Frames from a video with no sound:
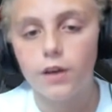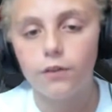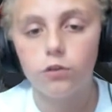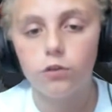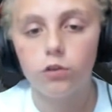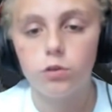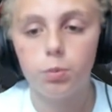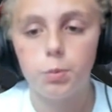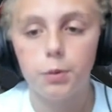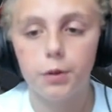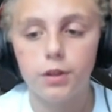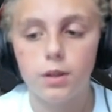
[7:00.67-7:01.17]
to
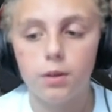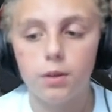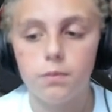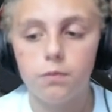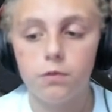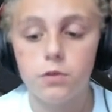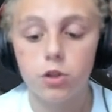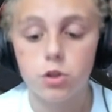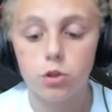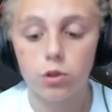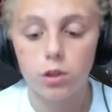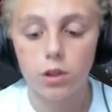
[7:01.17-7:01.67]
spot them
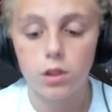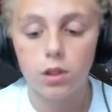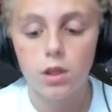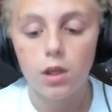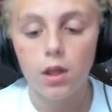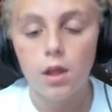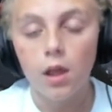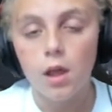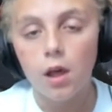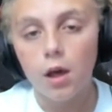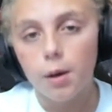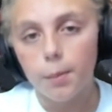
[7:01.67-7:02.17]
visually.
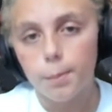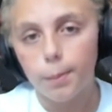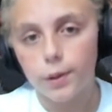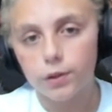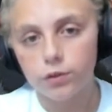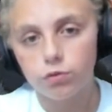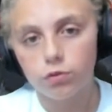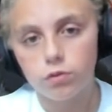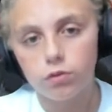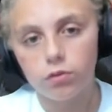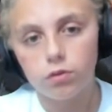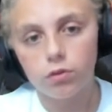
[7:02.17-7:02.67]

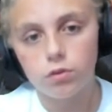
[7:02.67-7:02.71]
But